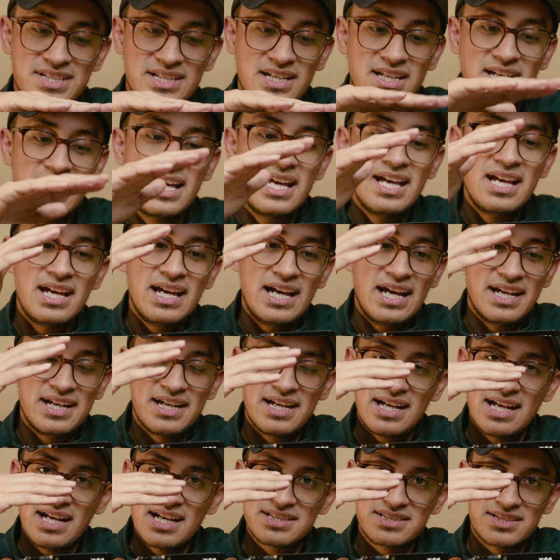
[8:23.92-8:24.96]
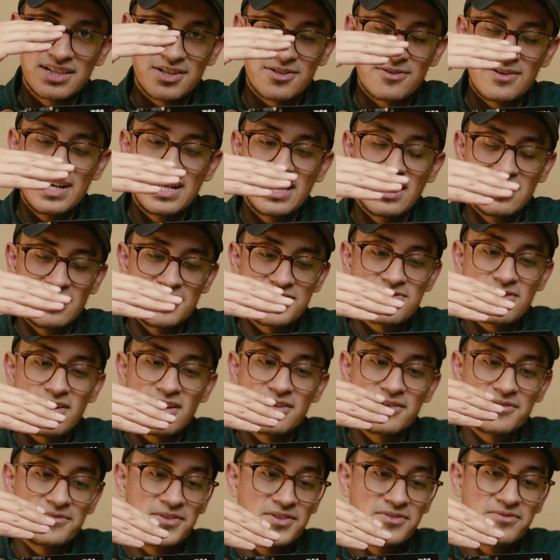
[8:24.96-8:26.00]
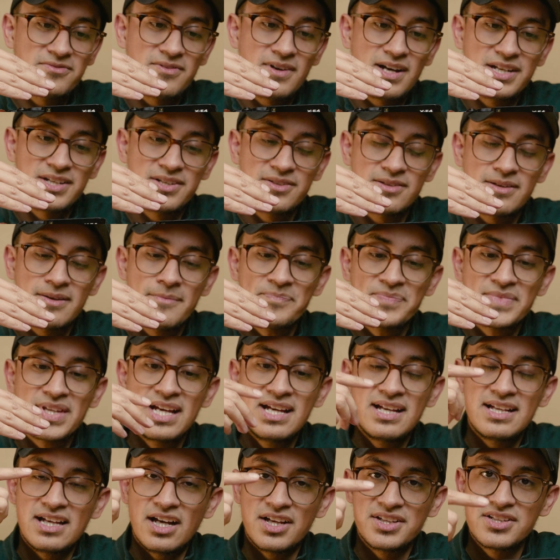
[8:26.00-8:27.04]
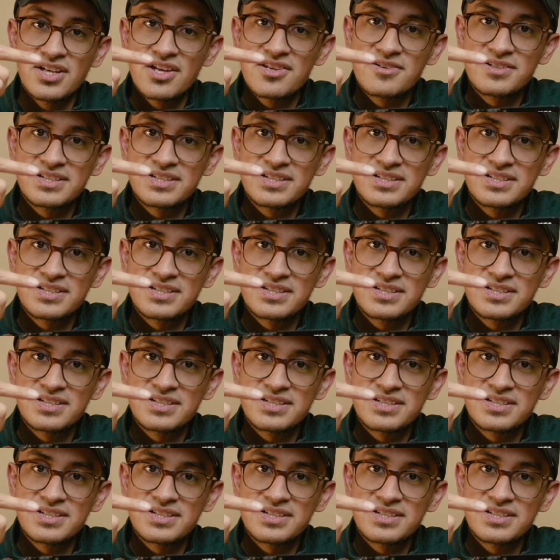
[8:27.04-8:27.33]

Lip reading: it, and it has a great electronic viewfinder. Another